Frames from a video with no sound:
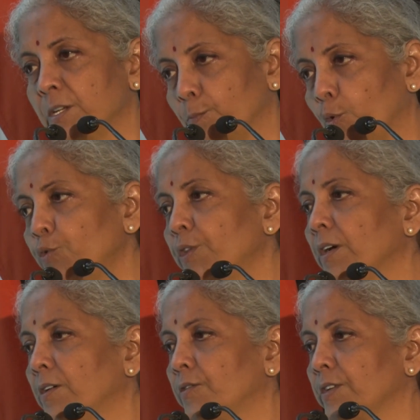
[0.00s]
in both the
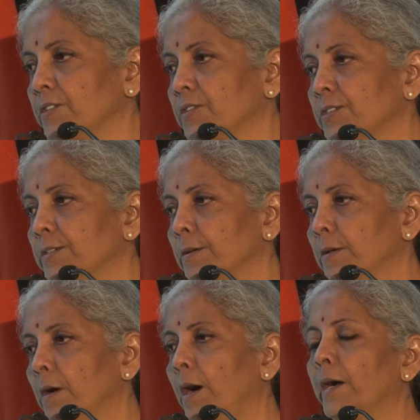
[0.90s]
countries
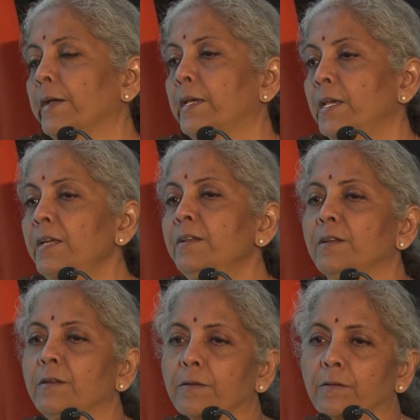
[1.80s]
are
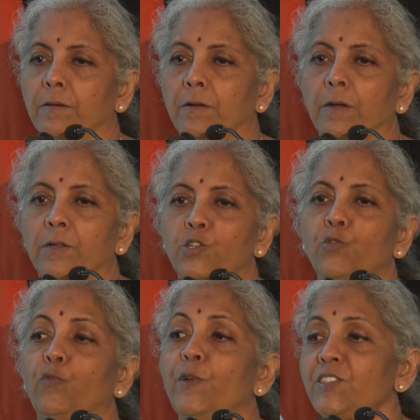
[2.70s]
keen to
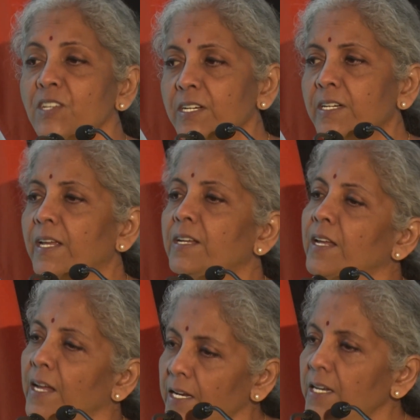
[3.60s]

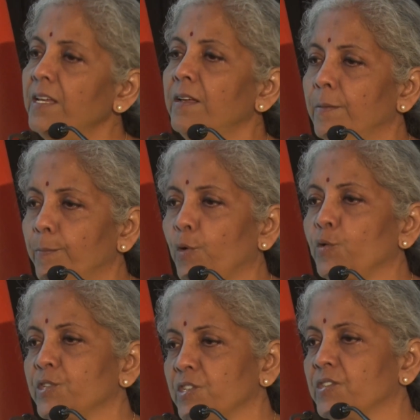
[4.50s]
facilitate any
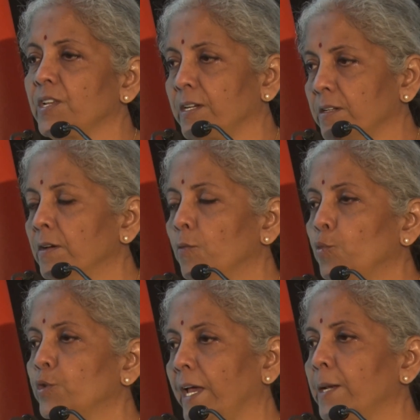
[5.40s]
process that
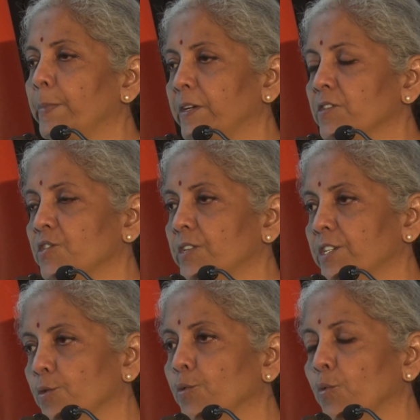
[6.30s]
would help industry
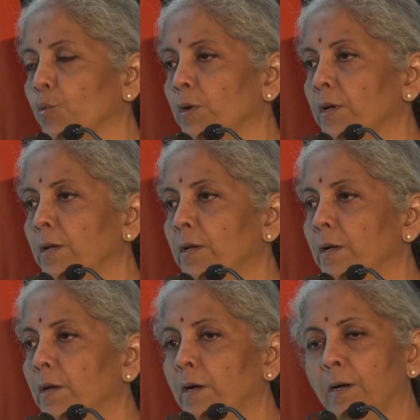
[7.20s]
to grow.
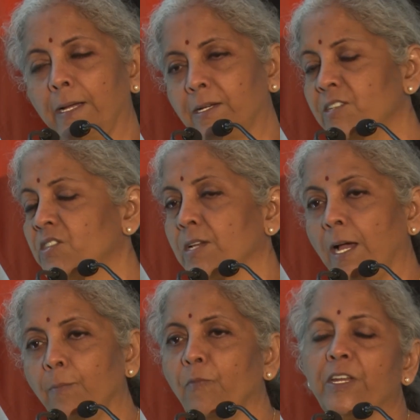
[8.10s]
At least
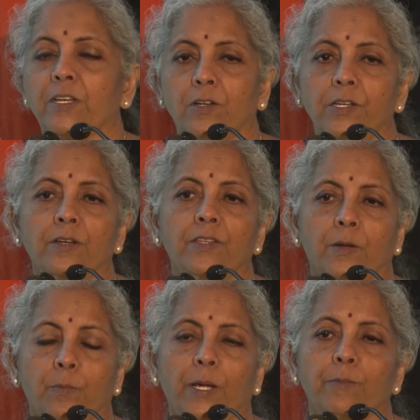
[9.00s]
I'm very clear
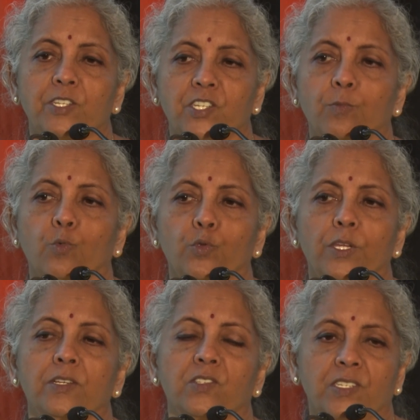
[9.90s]
that Prime Minister
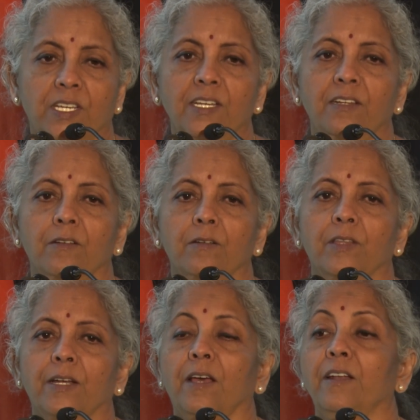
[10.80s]
Modi is keen
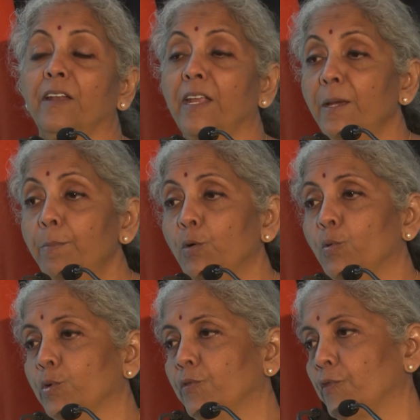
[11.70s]
that our
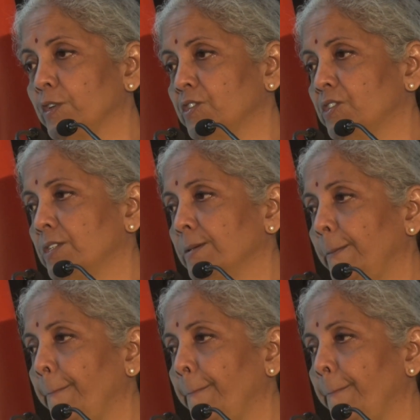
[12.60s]
neighborhood first